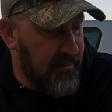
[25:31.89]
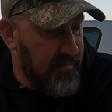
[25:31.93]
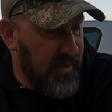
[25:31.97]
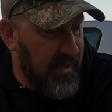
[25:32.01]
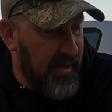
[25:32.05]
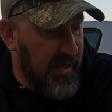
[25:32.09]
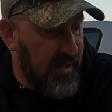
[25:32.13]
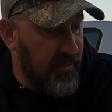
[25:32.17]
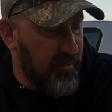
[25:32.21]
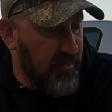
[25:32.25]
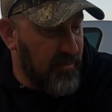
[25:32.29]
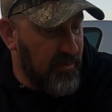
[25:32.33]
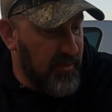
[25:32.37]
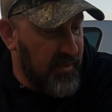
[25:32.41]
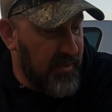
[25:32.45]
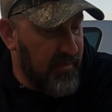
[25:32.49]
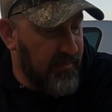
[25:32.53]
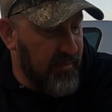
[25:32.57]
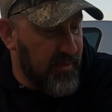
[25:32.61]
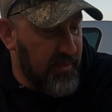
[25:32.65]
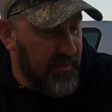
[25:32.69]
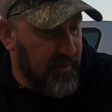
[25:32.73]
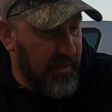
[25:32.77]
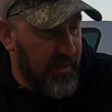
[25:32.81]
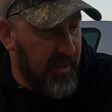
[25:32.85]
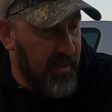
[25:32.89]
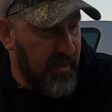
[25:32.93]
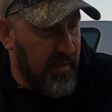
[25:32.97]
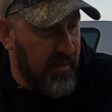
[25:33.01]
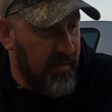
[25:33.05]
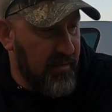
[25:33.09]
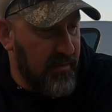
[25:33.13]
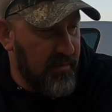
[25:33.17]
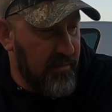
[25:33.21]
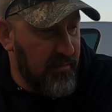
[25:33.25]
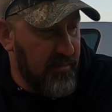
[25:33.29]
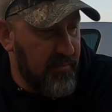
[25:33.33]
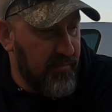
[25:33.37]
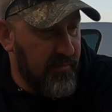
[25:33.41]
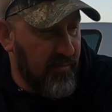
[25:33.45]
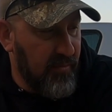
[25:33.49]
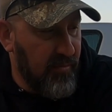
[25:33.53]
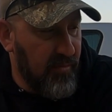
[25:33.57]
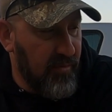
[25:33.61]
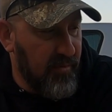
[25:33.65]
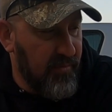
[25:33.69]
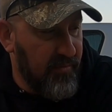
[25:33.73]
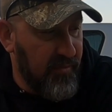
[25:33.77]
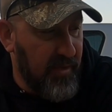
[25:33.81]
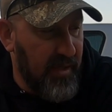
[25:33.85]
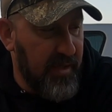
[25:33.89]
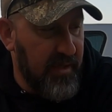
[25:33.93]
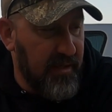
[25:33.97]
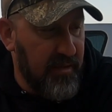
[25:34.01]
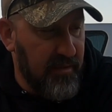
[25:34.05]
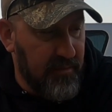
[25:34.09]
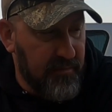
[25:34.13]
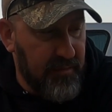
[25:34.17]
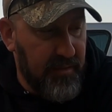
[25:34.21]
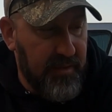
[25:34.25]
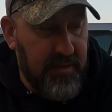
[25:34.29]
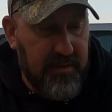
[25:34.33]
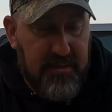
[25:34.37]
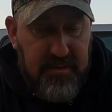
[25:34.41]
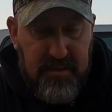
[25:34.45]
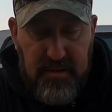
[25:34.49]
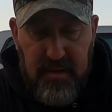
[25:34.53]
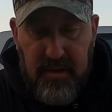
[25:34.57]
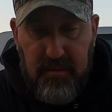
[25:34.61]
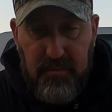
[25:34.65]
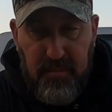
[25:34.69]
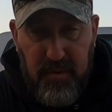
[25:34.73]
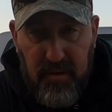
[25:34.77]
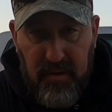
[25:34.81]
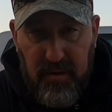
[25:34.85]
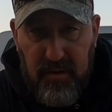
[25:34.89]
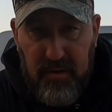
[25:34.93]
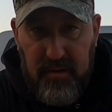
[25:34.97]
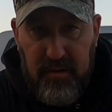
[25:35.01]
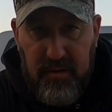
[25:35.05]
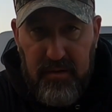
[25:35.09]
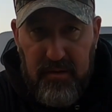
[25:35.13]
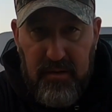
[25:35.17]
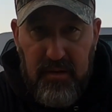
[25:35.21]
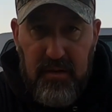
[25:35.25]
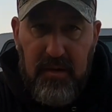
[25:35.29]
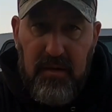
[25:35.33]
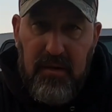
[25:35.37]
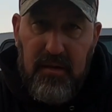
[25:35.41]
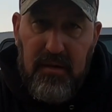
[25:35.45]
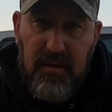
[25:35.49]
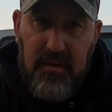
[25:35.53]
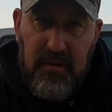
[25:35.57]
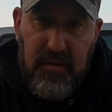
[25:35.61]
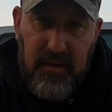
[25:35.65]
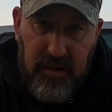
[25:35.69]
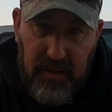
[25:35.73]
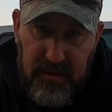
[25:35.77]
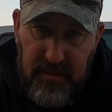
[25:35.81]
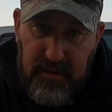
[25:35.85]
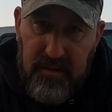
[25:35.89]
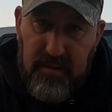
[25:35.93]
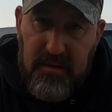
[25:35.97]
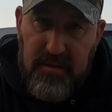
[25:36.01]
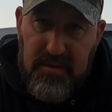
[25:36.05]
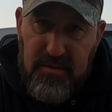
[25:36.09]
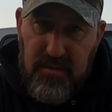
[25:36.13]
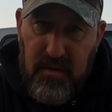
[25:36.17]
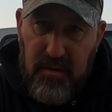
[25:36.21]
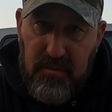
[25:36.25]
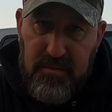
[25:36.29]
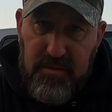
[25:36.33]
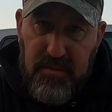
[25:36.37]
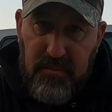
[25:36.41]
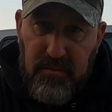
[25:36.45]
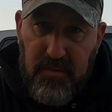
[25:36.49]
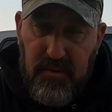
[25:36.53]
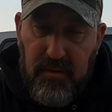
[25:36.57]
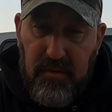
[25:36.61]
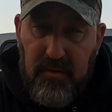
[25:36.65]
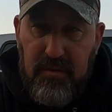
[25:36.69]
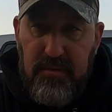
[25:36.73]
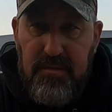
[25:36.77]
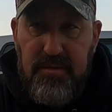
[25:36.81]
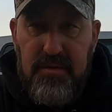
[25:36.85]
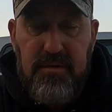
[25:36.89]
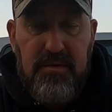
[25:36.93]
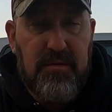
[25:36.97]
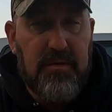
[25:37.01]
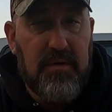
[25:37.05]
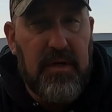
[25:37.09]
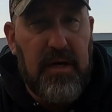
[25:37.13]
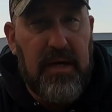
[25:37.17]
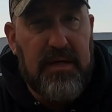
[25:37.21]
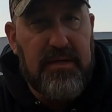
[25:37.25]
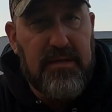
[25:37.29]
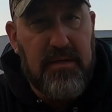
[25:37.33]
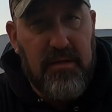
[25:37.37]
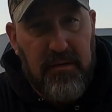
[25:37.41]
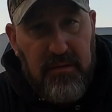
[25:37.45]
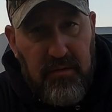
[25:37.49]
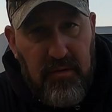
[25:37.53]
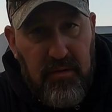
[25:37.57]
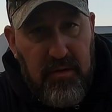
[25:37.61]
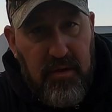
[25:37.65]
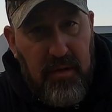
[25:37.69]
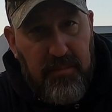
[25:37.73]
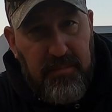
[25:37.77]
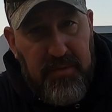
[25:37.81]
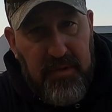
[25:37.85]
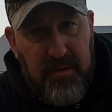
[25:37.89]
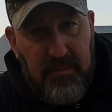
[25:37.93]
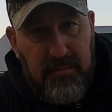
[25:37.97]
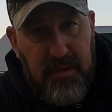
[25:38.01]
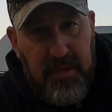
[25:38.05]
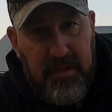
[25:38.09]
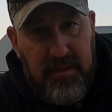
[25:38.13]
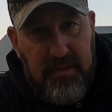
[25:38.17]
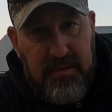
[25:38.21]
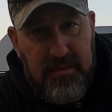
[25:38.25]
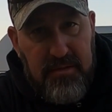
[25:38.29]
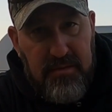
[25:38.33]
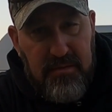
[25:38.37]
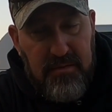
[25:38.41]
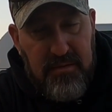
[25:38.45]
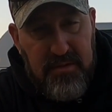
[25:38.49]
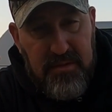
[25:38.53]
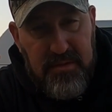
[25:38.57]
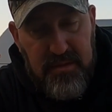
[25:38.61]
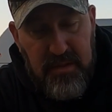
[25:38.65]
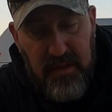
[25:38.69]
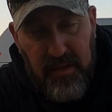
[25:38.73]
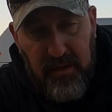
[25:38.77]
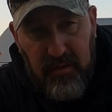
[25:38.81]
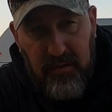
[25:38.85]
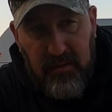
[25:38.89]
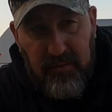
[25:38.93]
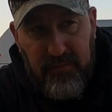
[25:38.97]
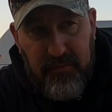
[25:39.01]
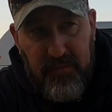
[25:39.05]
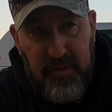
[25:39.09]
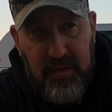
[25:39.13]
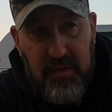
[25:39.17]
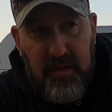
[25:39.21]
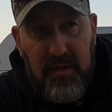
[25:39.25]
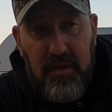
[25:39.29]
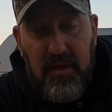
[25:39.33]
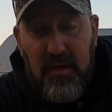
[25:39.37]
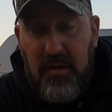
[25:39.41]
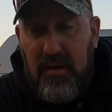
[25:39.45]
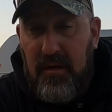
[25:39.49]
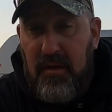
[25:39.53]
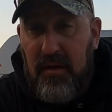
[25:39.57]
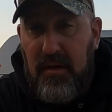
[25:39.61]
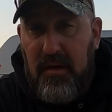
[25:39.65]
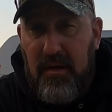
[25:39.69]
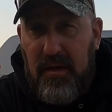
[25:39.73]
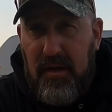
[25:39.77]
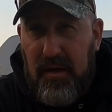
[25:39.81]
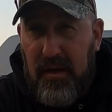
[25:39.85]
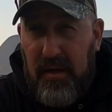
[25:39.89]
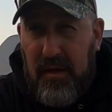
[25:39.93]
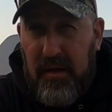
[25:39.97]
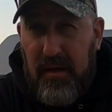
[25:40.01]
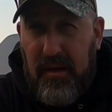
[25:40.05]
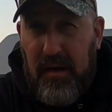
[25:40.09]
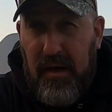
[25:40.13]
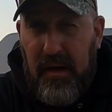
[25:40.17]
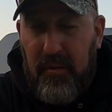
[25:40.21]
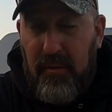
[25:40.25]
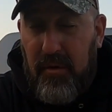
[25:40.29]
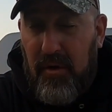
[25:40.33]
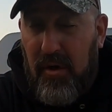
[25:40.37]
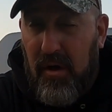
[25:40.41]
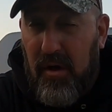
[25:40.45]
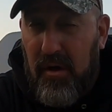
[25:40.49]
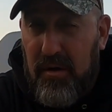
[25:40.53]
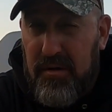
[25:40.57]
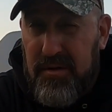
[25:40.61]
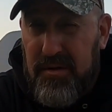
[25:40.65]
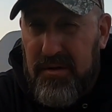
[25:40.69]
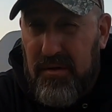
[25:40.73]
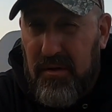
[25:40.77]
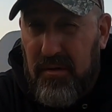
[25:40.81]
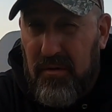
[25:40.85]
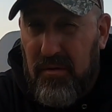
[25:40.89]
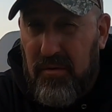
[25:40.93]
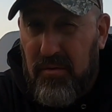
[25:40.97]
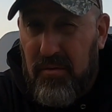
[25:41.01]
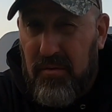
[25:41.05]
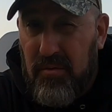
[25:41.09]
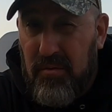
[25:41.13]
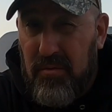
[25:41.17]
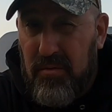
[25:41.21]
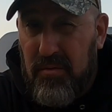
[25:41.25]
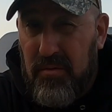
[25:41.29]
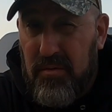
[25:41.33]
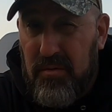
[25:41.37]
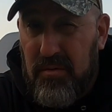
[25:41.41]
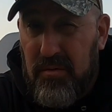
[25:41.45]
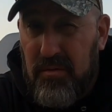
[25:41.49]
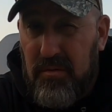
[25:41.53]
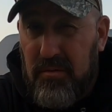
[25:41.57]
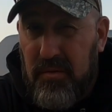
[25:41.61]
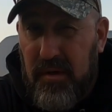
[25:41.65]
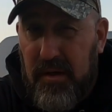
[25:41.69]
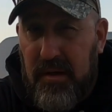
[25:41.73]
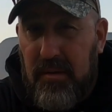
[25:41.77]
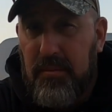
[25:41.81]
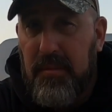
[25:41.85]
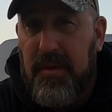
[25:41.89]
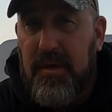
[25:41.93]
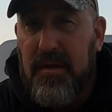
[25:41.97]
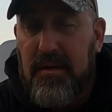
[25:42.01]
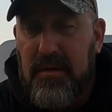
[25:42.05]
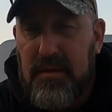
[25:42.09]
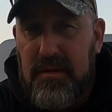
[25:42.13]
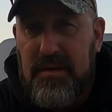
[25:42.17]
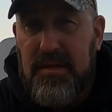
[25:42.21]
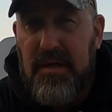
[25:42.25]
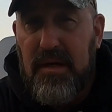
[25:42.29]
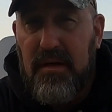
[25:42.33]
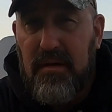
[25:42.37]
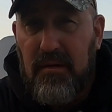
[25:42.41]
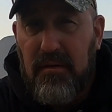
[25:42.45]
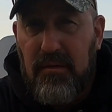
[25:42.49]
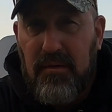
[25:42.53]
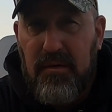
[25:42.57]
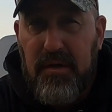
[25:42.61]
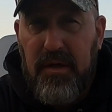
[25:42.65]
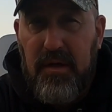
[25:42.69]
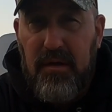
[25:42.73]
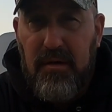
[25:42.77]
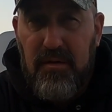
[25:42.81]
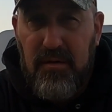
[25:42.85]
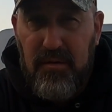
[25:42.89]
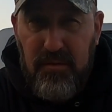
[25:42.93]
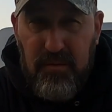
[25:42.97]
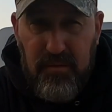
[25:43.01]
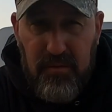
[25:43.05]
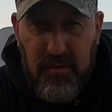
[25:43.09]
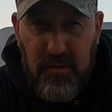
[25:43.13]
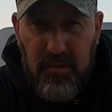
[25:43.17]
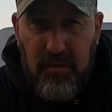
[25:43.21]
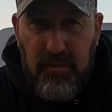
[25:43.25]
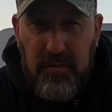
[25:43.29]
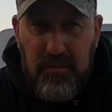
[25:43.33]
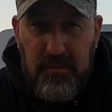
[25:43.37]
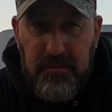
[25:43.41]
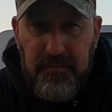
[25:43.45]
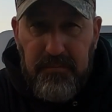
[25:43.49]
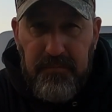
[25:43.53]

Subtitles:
But I will leave a link for Viking Lake State Park in the description below so you guys can look up the amenities yourself. I would also recommend taking a look at Google.